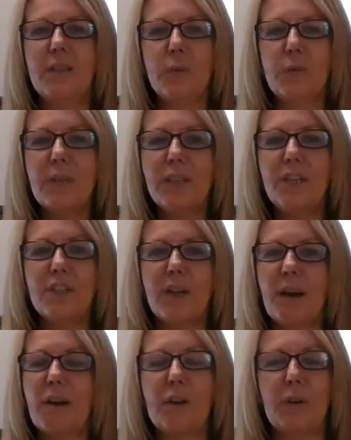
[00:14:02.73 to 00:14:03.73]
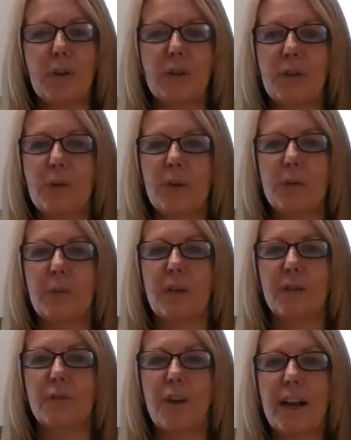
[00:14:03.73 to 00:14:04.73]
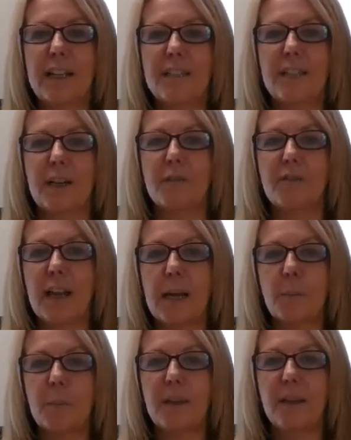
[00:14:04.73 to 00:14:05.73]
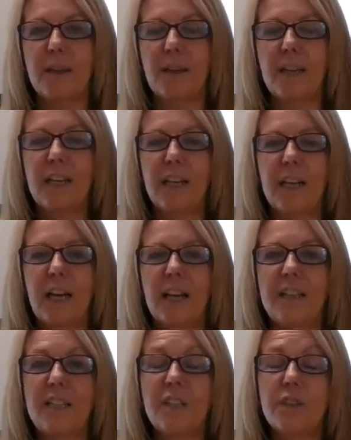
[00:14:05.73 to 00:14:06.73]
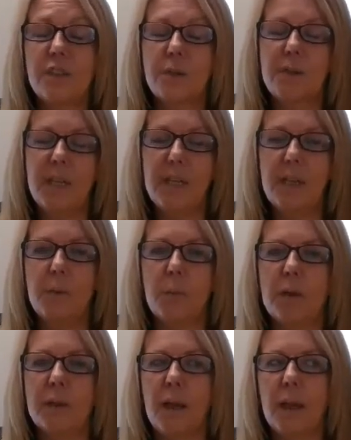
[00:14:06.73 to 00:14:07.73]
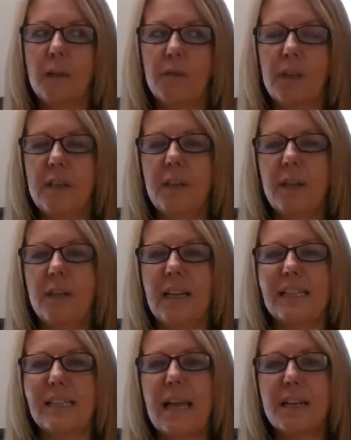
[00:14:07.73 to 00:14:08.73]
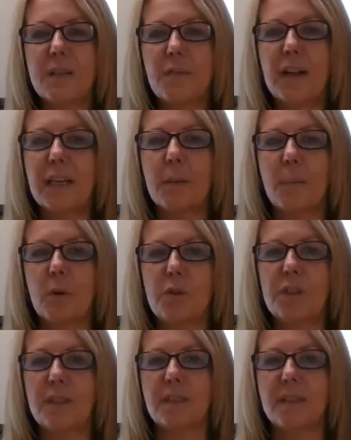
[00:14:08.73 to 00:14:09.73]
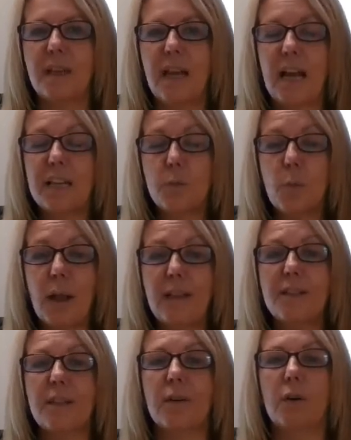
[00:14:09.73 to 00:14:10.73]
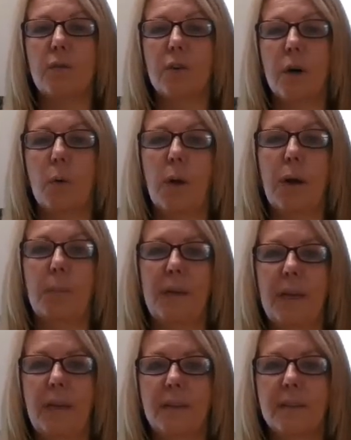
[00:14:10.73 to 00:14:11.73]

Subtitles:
really sharing good news with our friends and our family, and it's associated with elevated and satisfying emotions as well as our overall well-being.